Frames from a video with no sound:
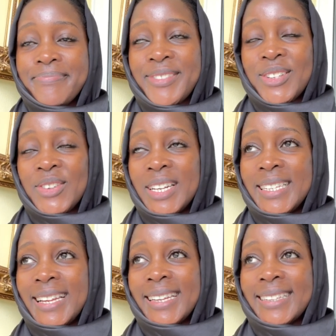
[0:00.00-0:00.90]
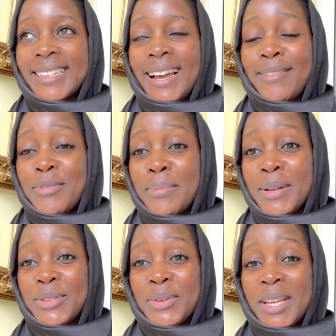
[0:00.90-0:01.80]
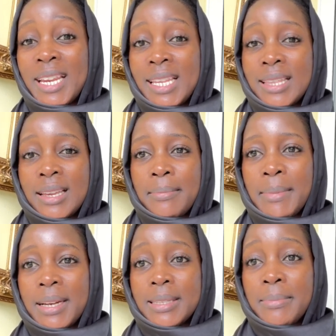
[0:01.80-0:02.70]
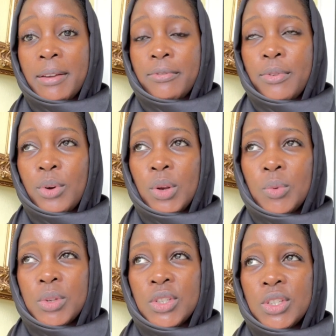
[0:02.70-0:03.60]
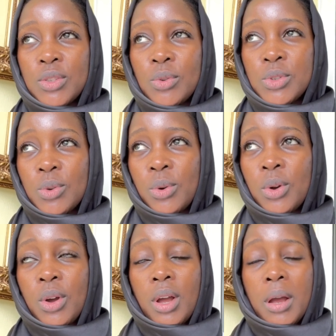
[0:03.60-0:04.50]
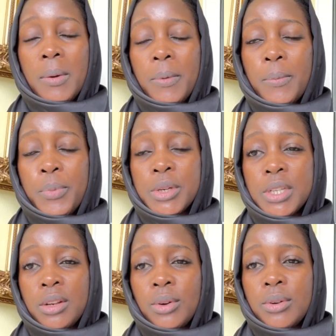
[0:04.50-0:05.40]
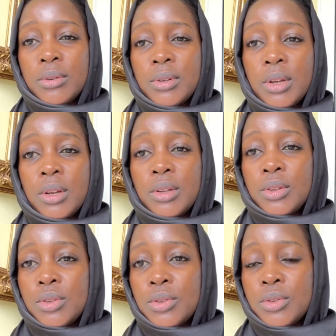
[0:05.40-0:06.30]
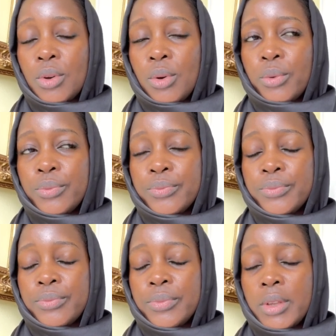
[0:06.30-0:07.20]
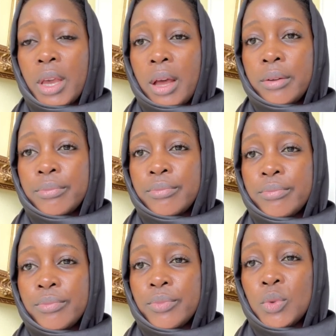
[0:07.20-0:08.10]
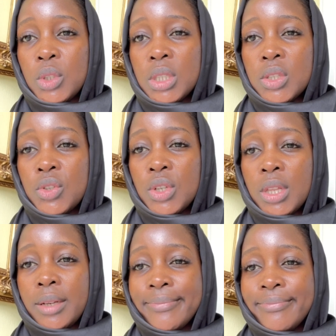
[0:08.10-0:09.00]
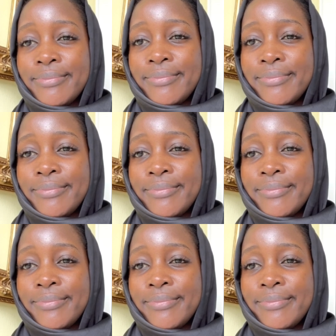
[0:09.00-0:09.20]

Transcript: Generally, like, I have no battery on anything, minus my phone, which is also pretty low. So, yeah, I'm just chilling.